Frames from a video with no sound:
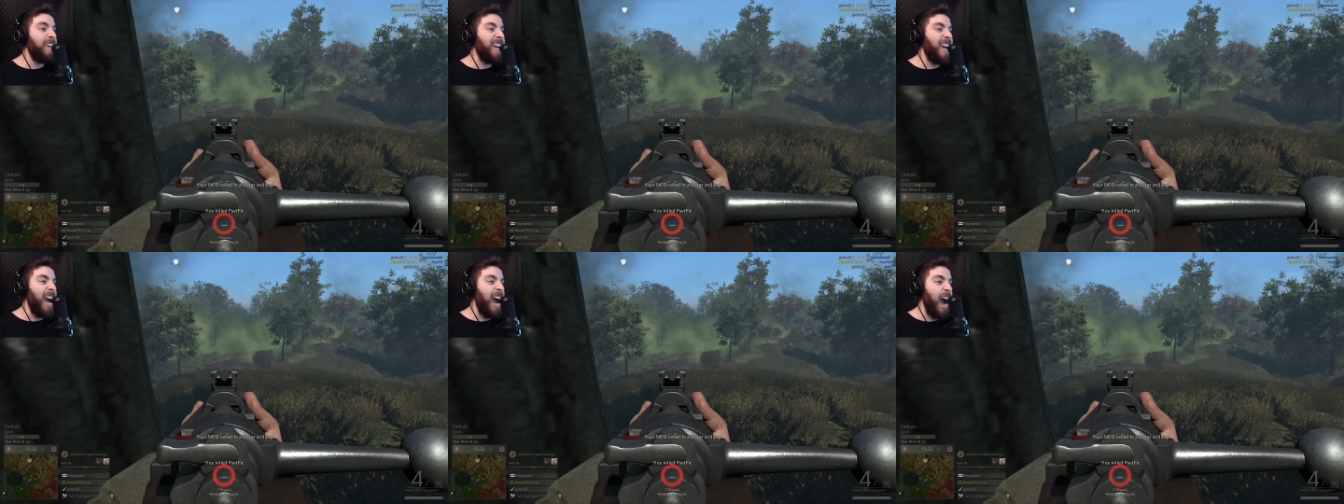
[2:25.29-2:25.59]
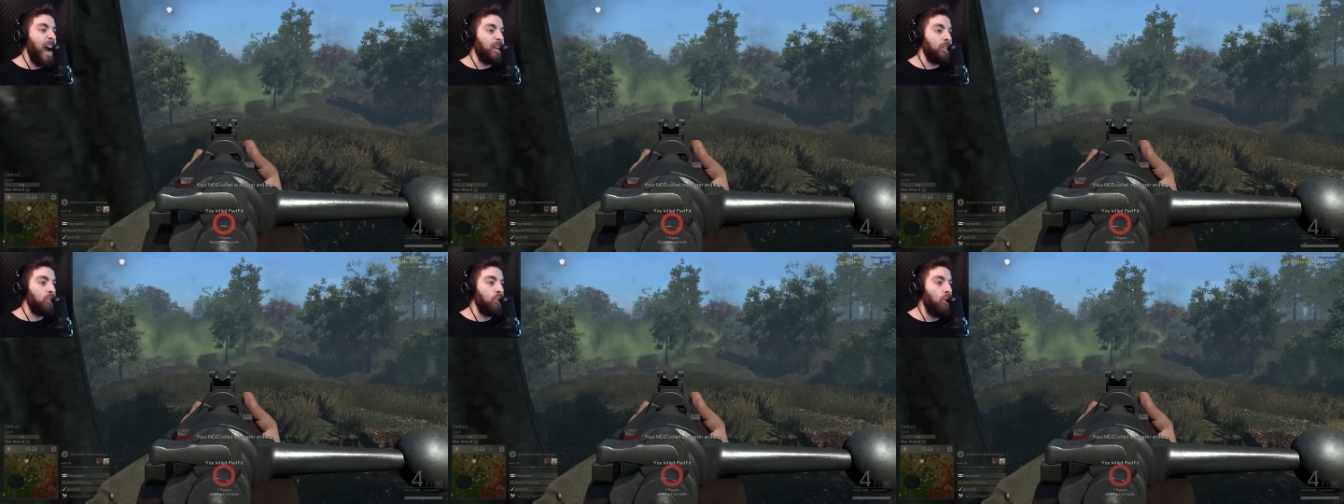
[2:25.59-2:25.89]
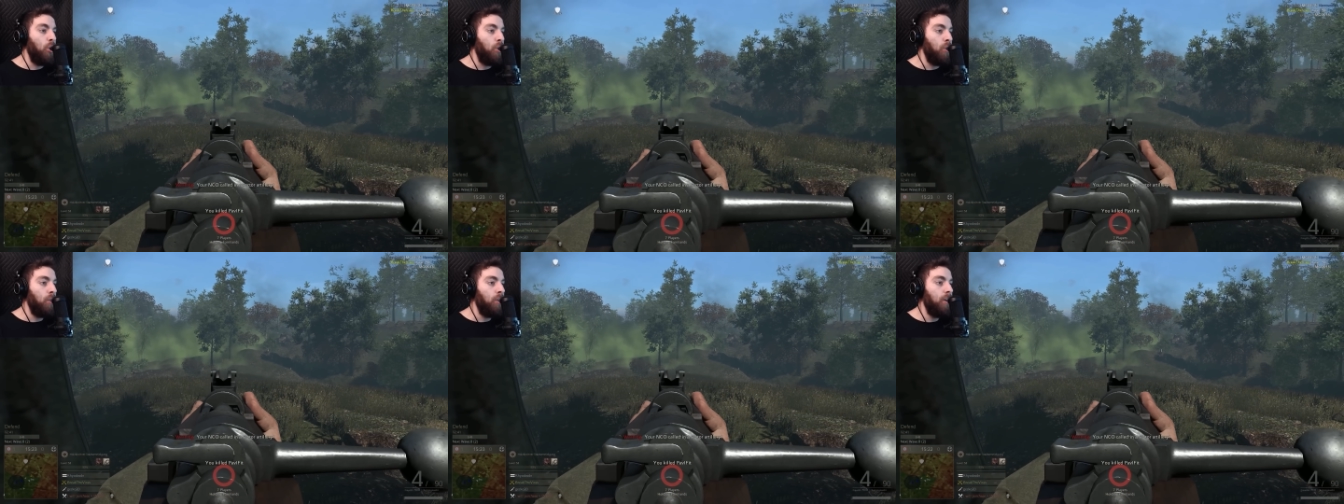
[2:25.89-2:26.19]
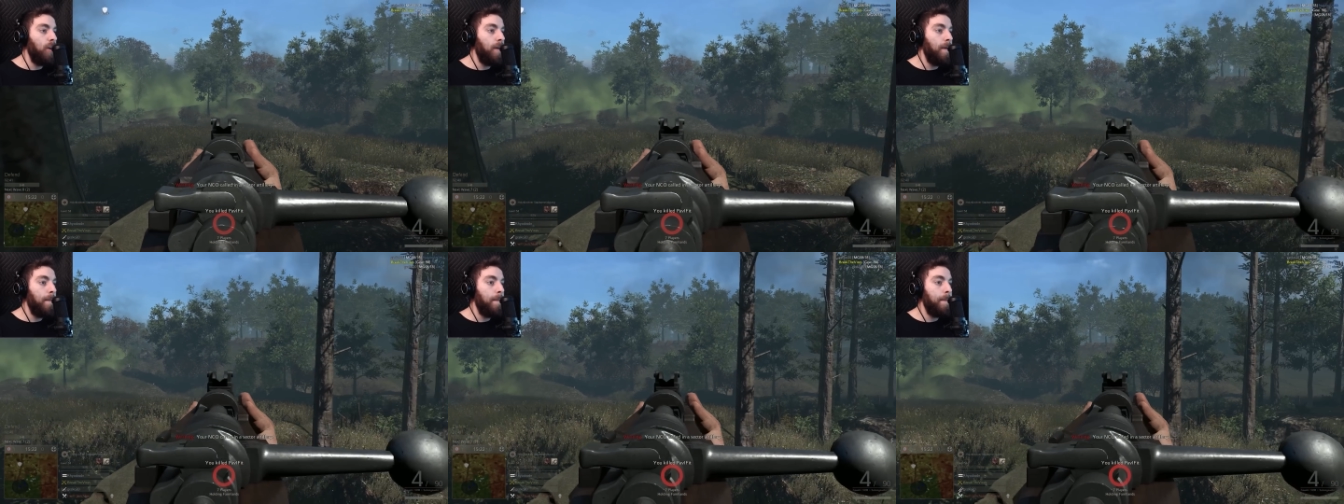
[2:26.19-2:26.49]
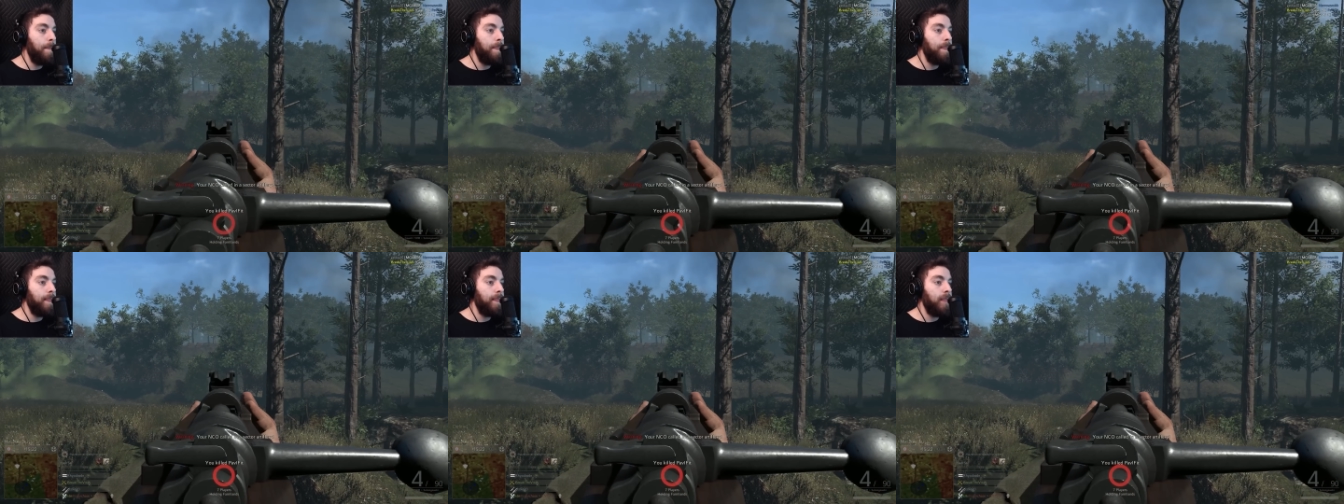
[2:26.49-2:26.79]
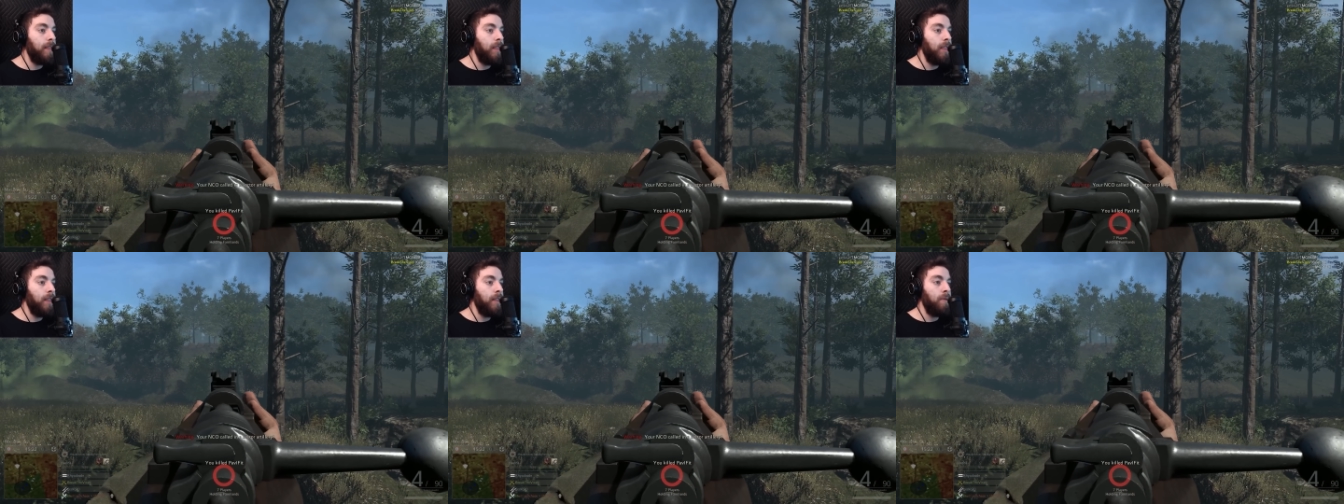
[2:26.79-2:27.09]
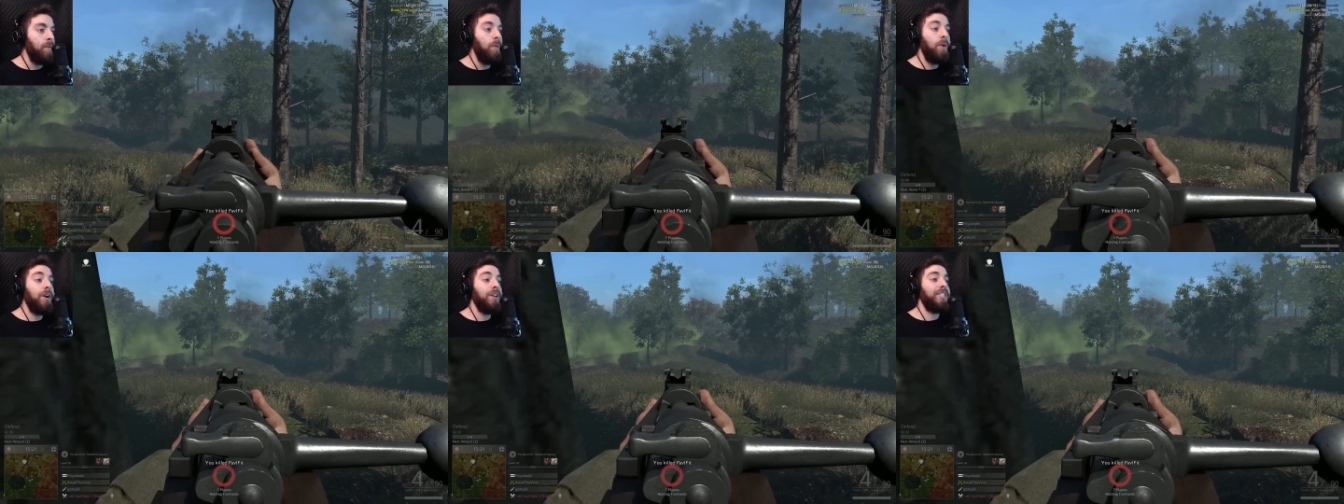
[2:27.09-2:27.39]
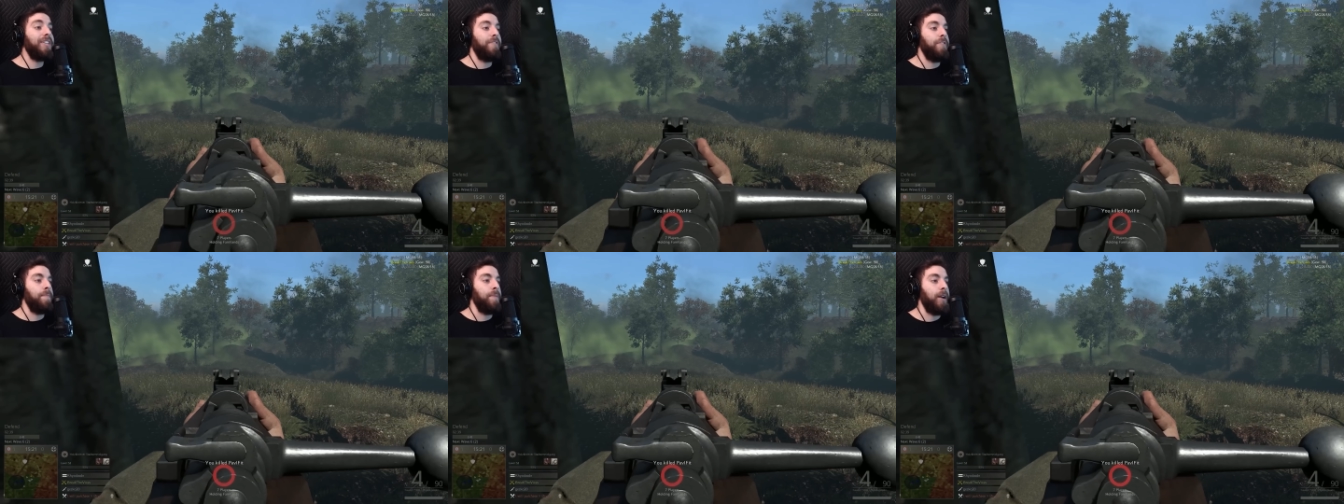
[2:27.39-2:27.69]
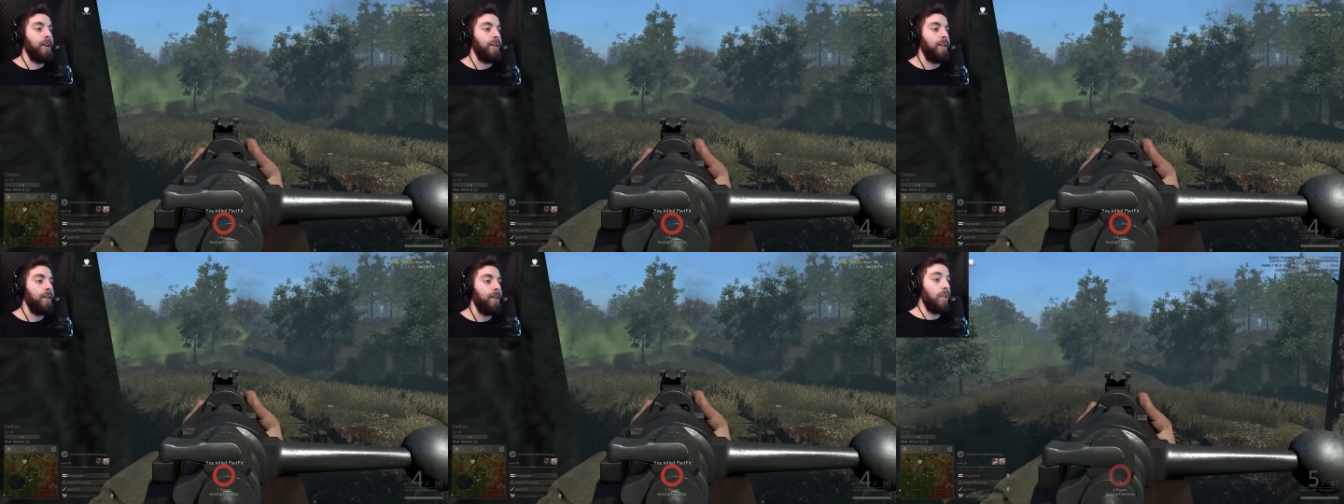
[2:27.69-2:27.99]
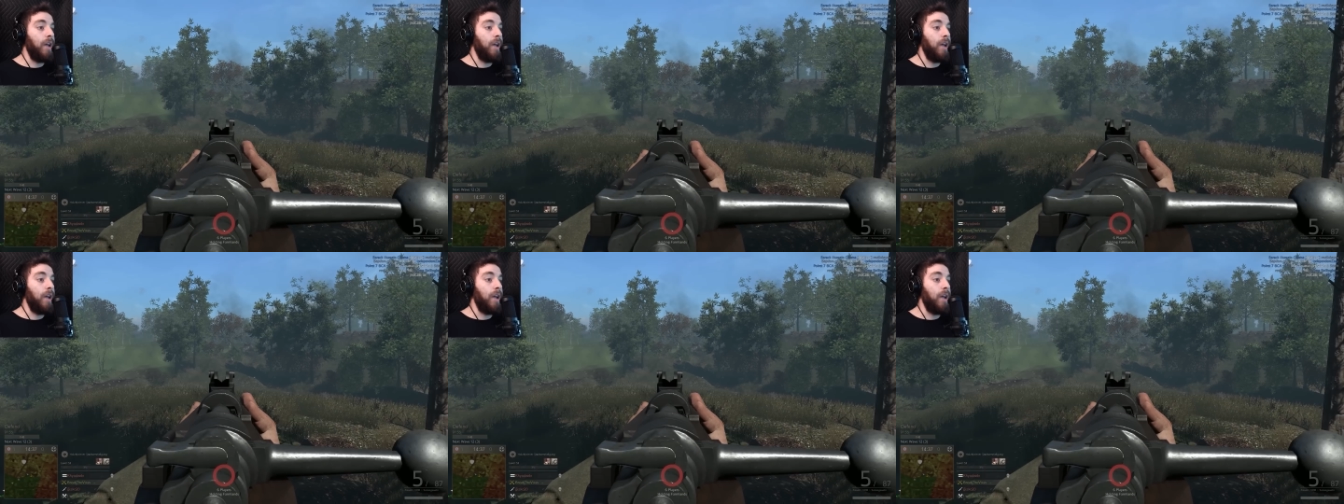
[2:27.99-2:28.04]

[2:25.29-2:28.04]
Asshole. Where is everybody?